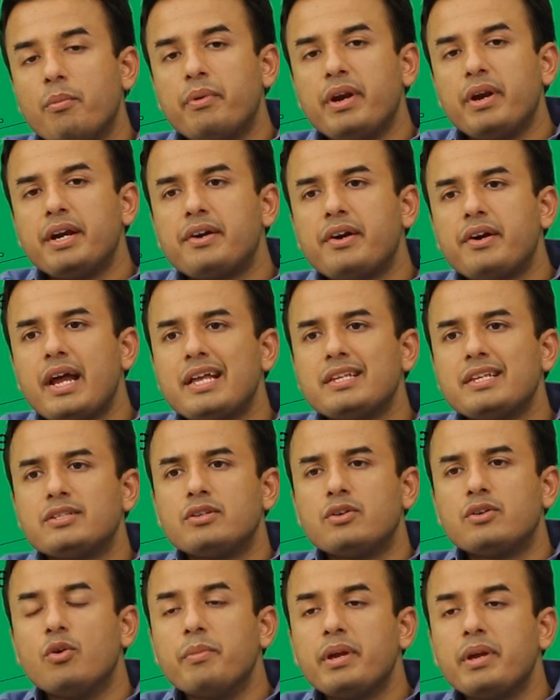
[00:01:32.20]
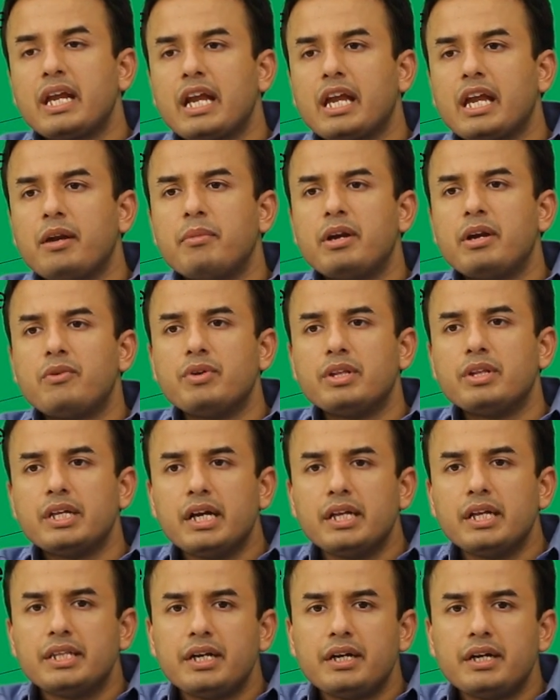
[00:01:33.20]
operator has roaming agreement with
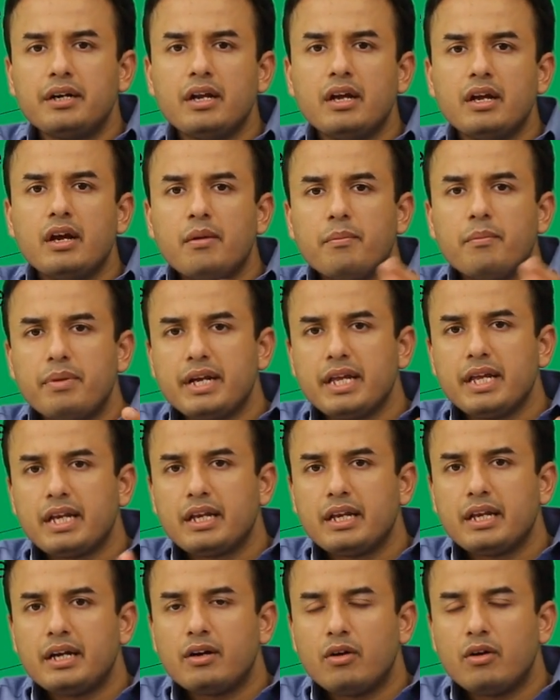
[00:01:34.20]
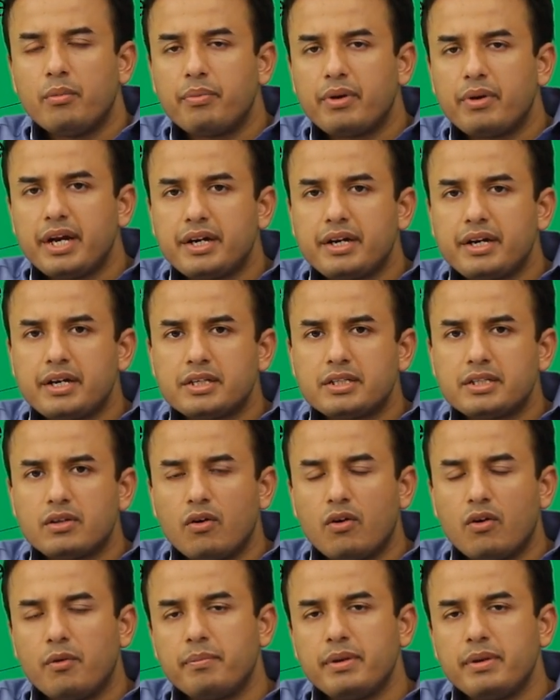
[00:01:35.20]
other particular operators
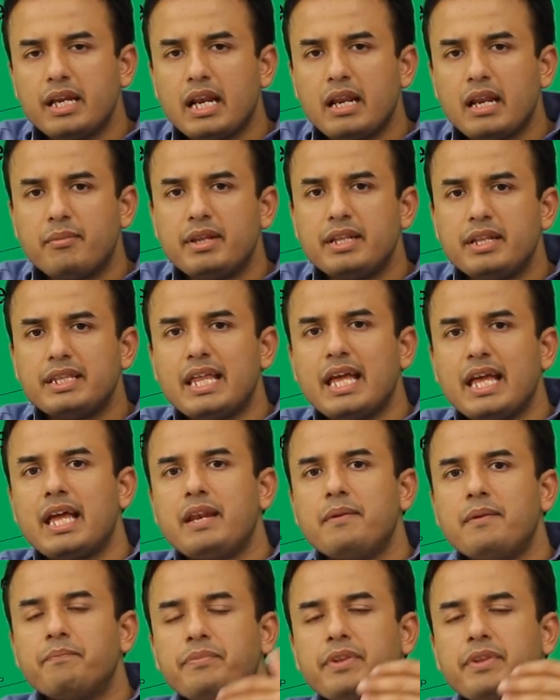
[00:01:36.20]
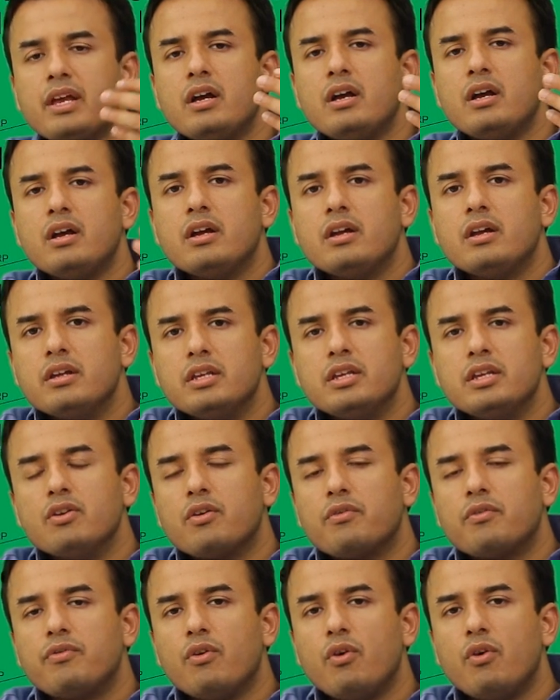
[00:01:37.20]
or PLMN, then
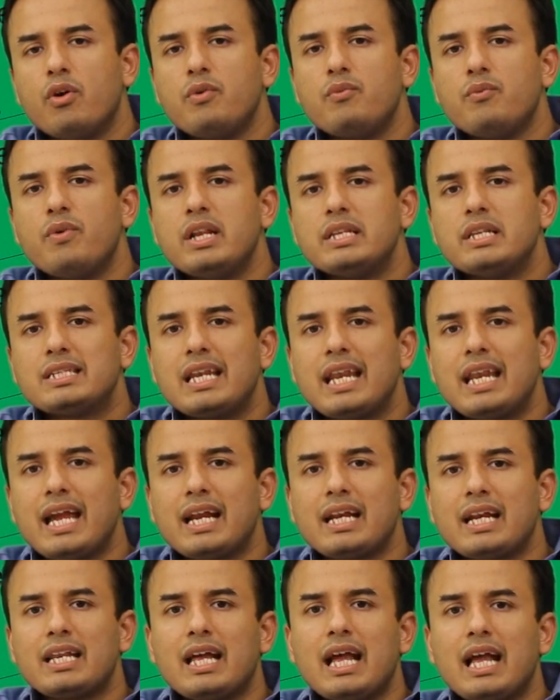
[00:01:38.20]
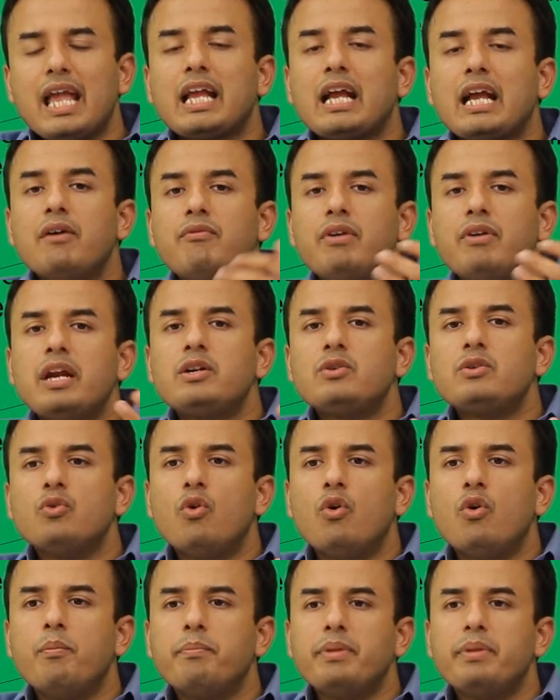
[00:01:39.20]
your phone will select equivalent to
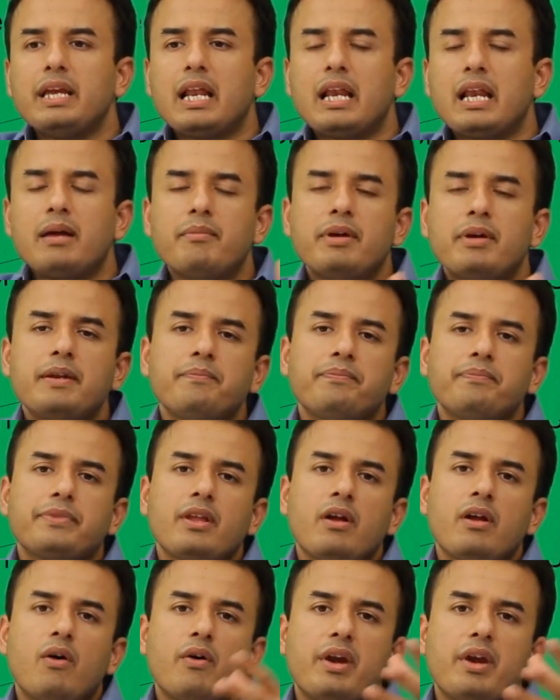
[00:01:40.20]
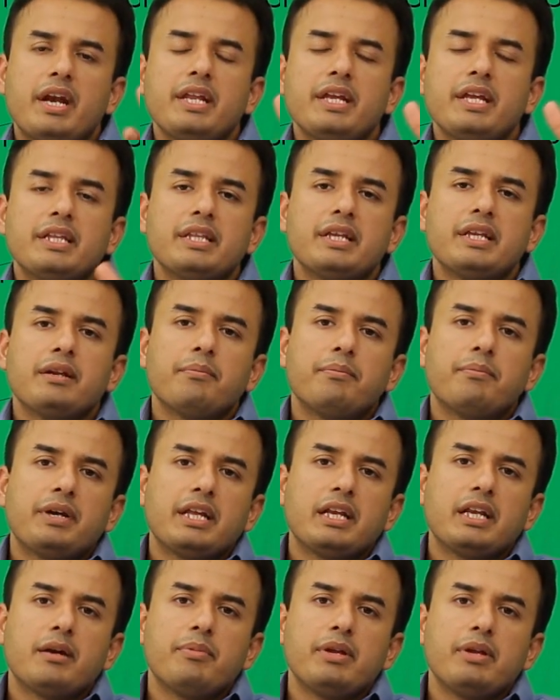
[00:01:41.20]
home PLMN or any other
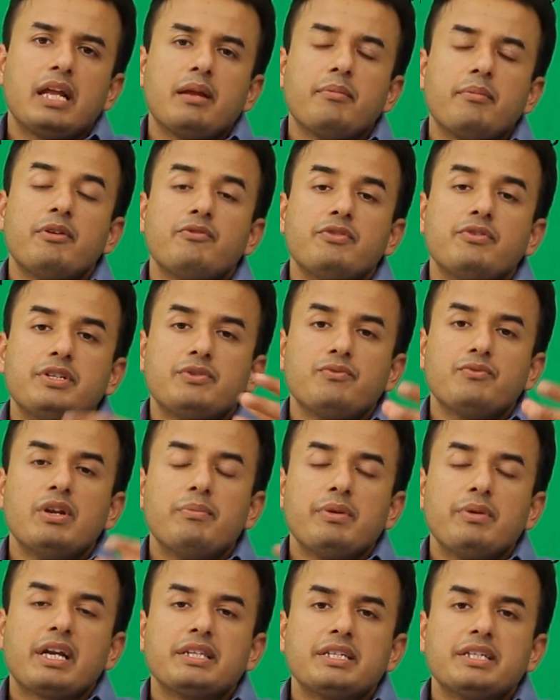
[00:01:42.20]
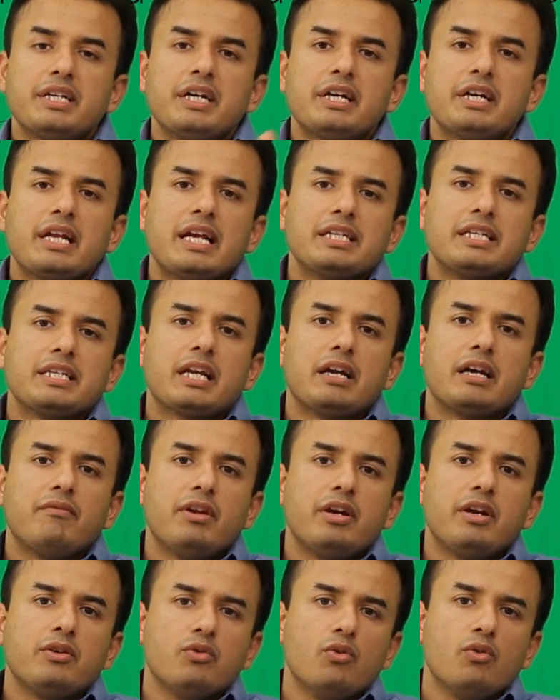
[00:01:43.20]
particular PLMN which will be considered as
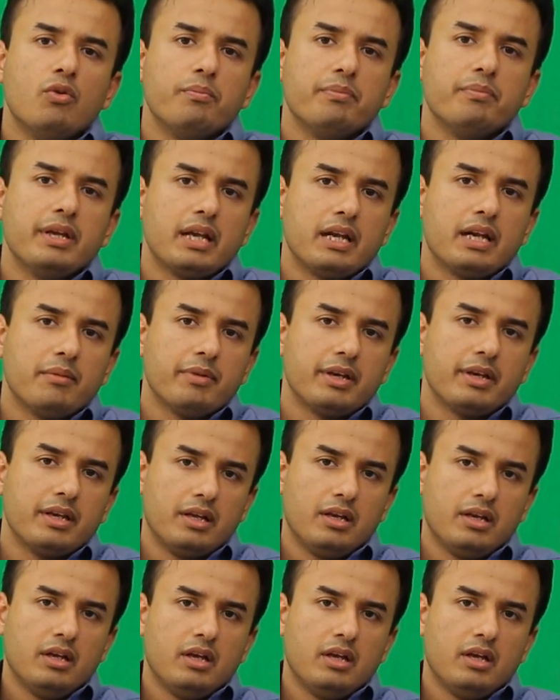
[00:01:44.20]
equivalent to home PLMN.